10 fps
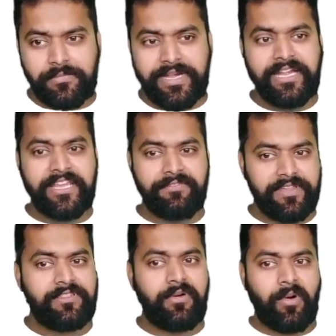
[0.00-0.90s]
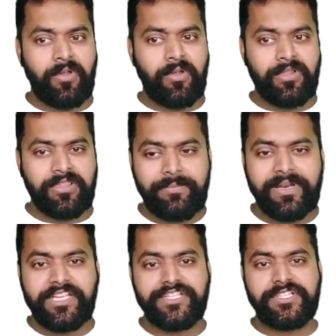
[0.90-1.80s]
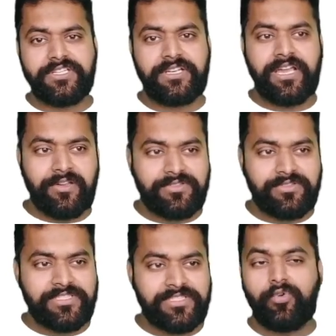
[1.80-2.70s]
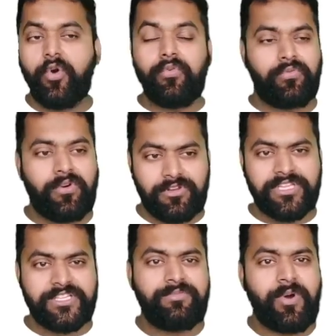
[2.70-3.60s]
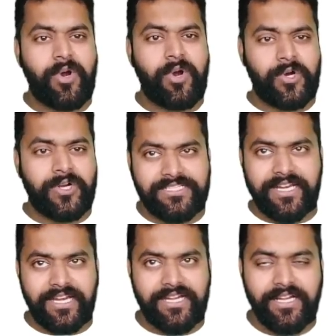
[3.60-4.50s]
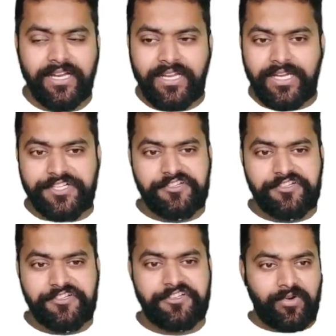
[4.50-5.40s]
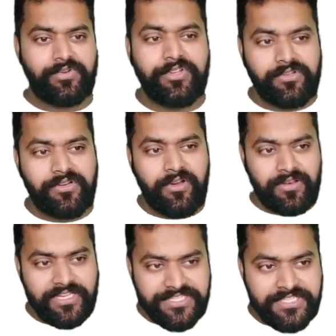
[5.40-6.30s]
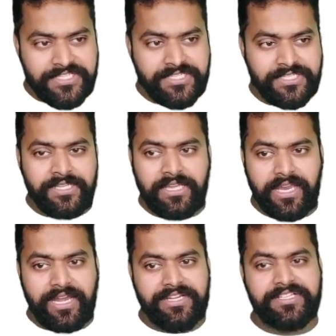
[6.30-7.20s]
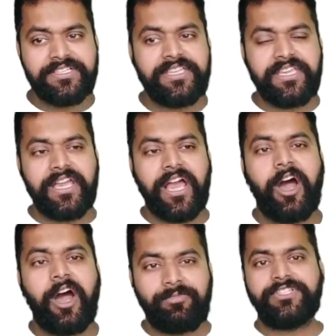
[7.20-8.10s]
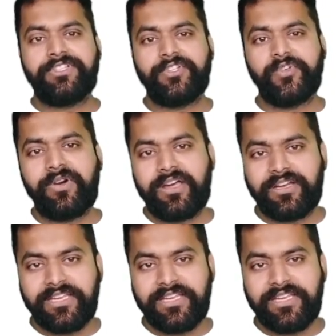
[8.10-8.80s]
ready with all the preparation, I would say go for this mock test and try out your knowledge and see how much you are